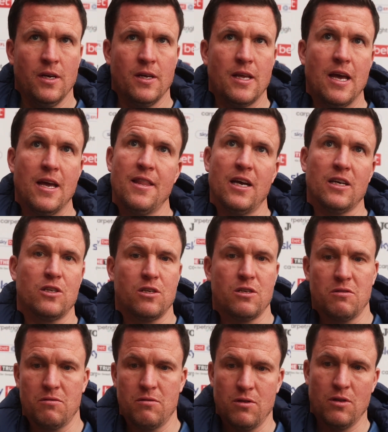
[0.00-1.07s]
Yeah, and
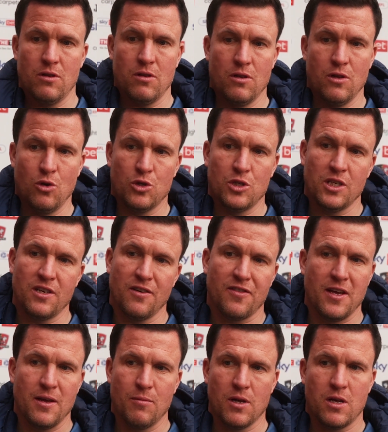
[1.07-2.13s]
that's, you know, since I've
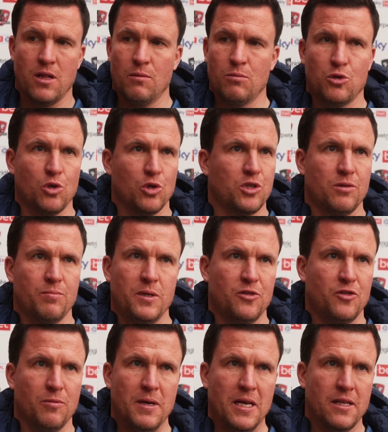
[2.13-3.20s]
came to the club, Josh has been
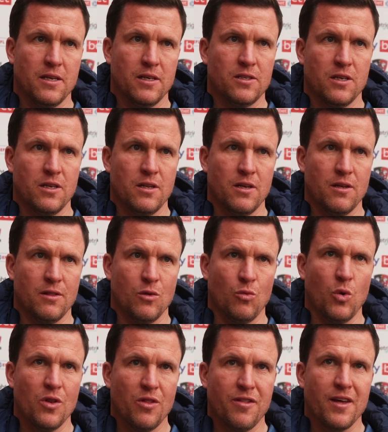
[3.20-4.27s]
tremendous, and the, the
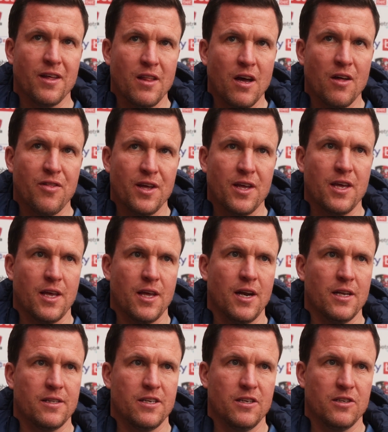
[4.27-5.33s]
one thing that I think he can
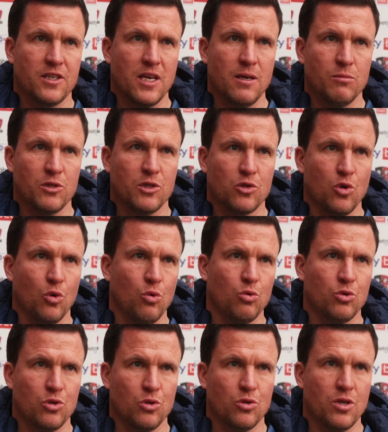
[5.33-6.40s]
add to his games is
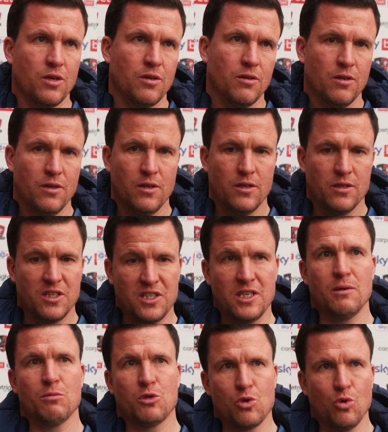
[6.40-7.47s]
goals, so to, to
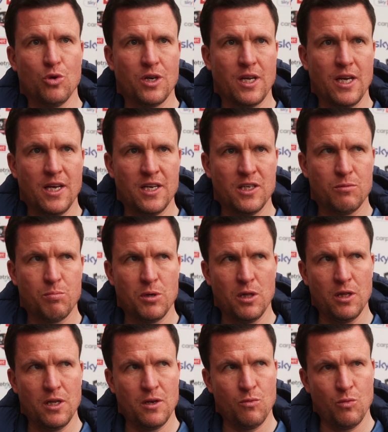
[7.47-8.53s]
see him score again is
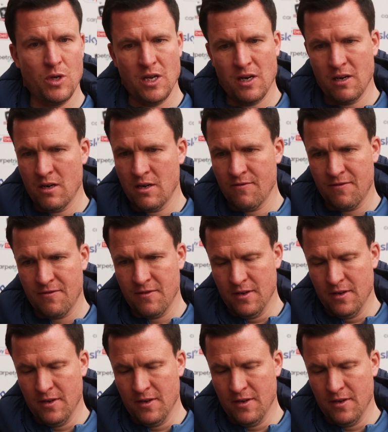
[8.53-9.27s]
brilliant. We have,